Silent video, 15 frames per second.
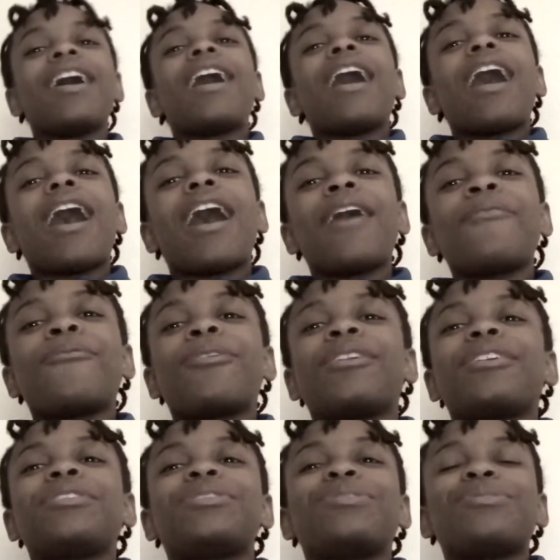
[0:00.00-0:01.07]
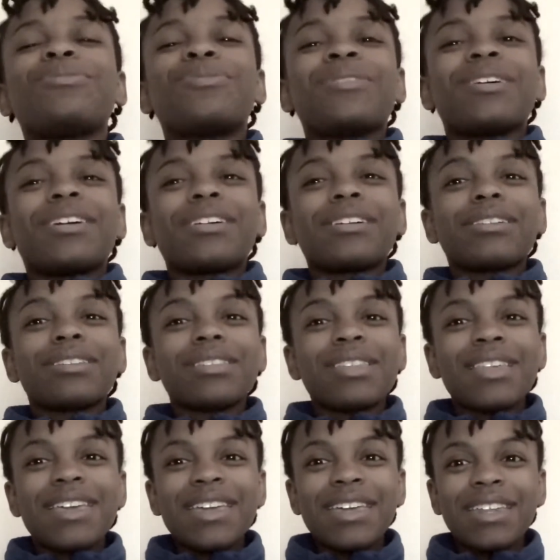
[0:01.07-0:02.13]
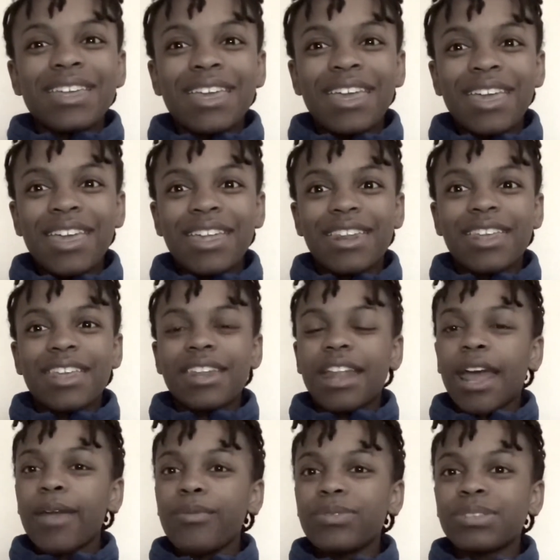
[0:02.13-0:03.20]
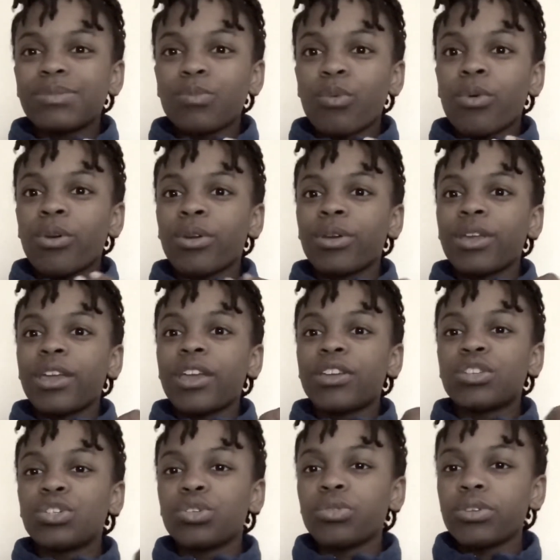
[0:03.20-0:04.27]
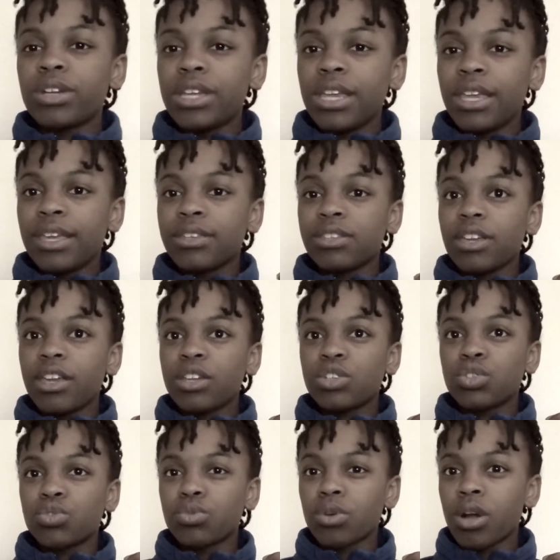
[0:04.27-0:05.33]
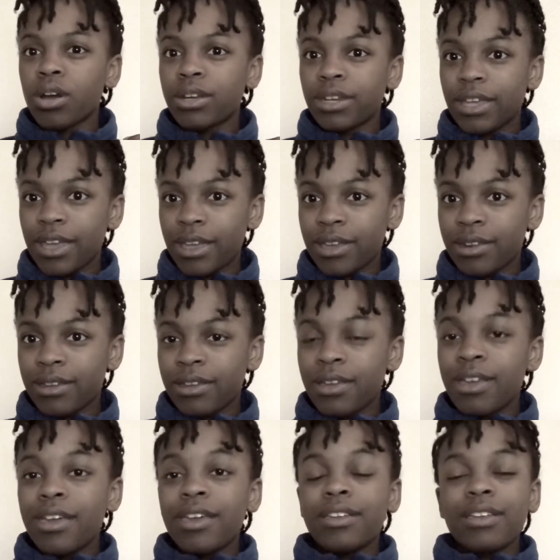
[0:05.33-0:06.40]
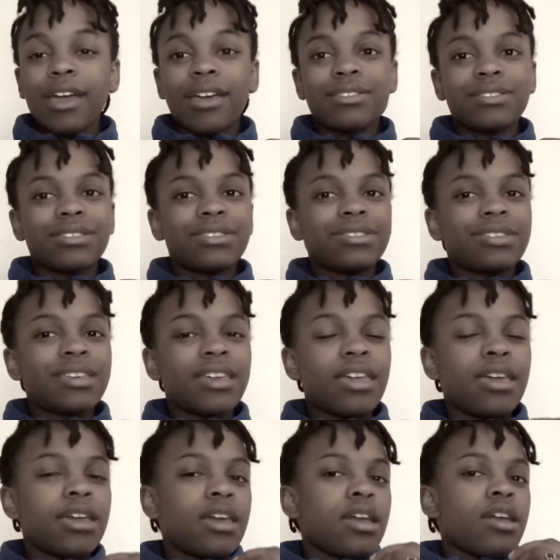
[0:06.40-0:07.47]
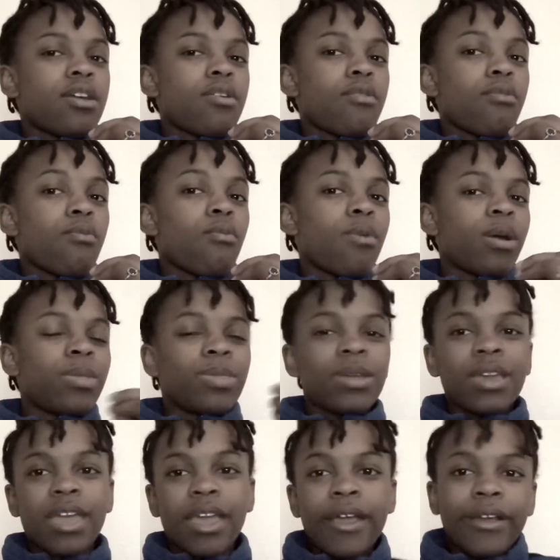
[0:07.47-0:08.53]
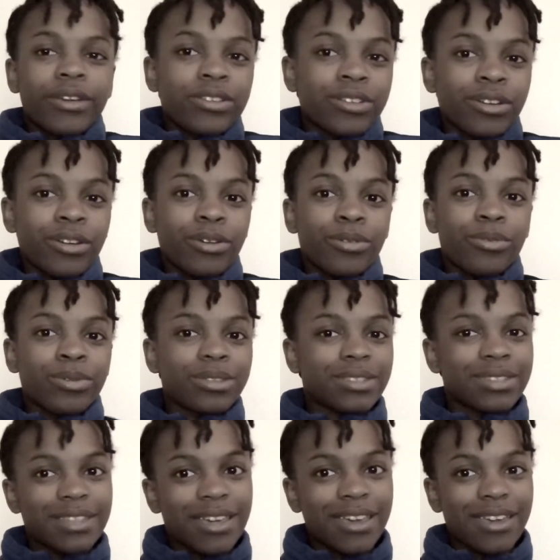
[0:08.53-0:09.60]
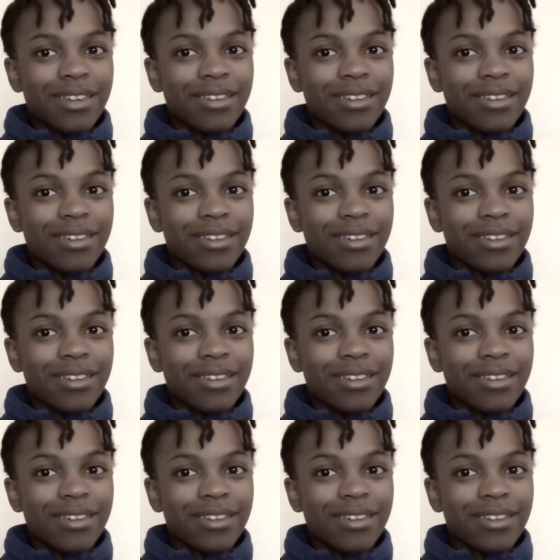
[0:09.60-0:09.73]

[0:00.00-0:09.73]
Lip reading: I wanted to lean in, and I was more intrigued and drawn in as to see what the character was seeing.